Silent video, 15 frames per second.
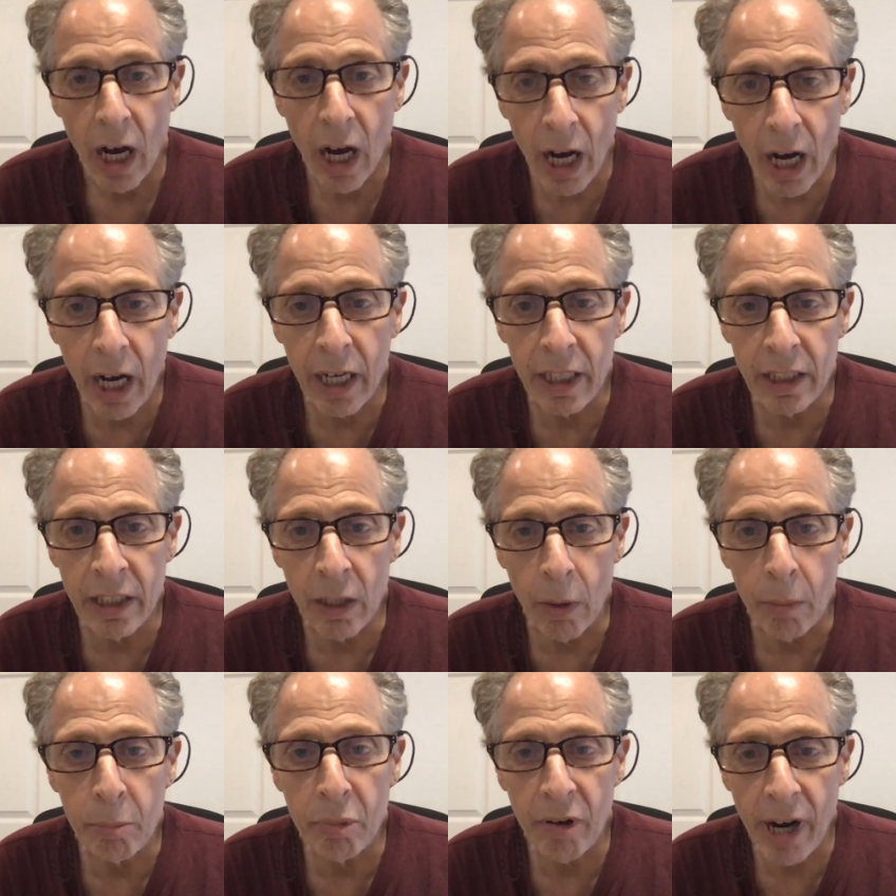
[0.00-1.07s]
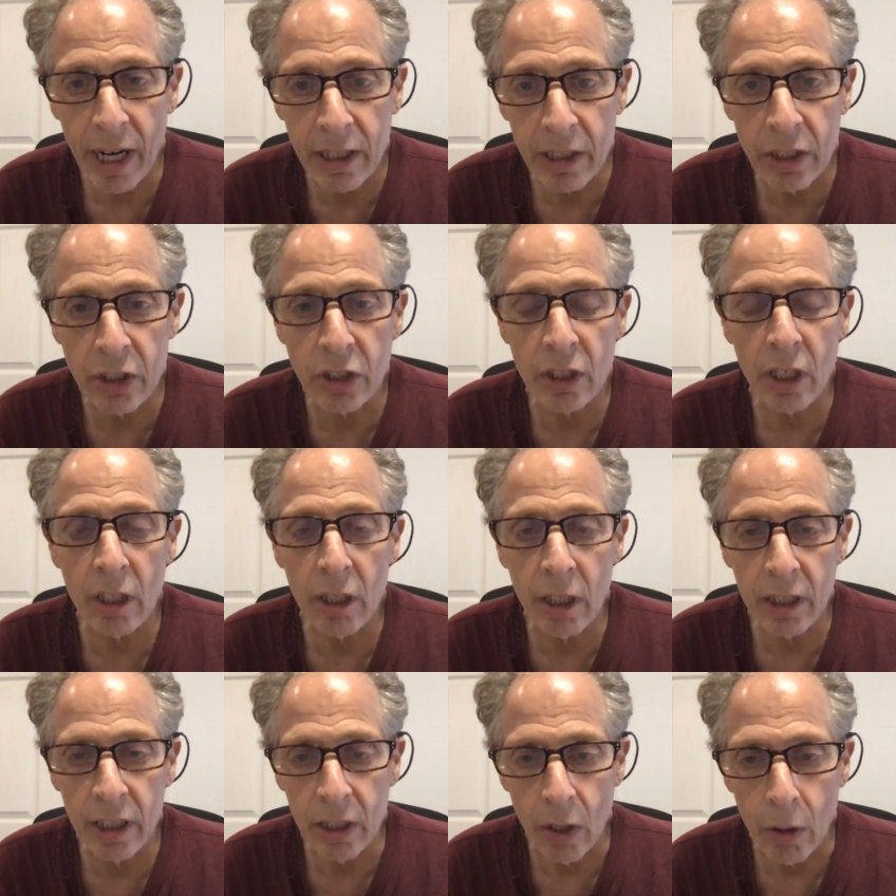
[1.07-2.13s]
uh, you know, practice,
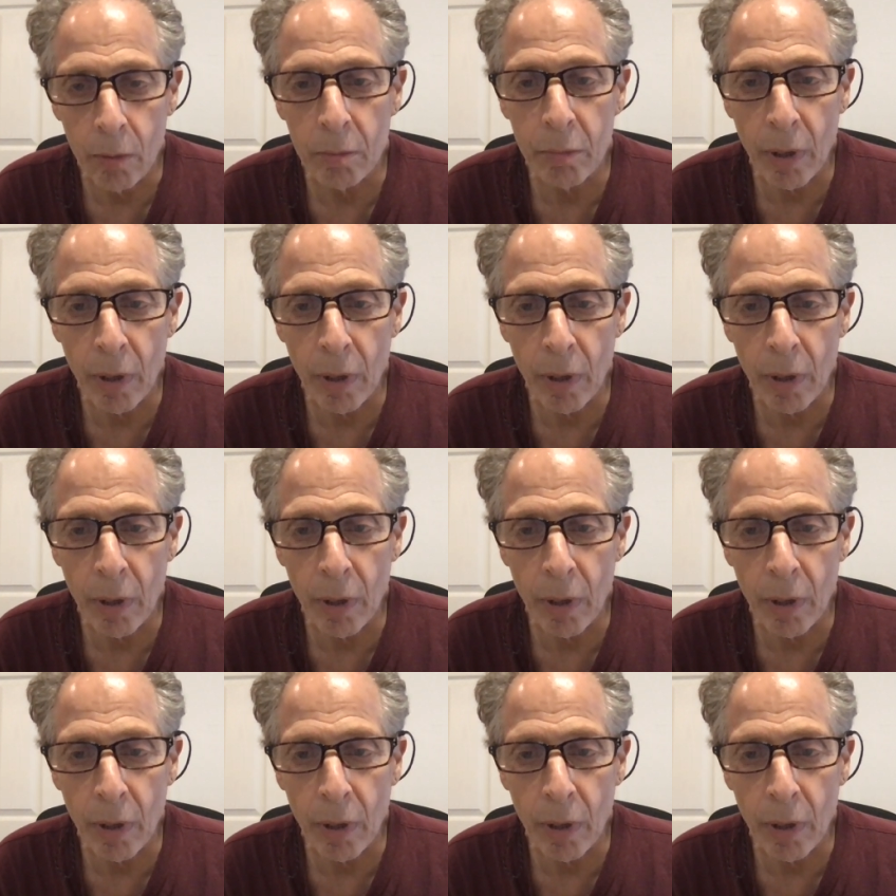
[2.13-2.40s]
you know,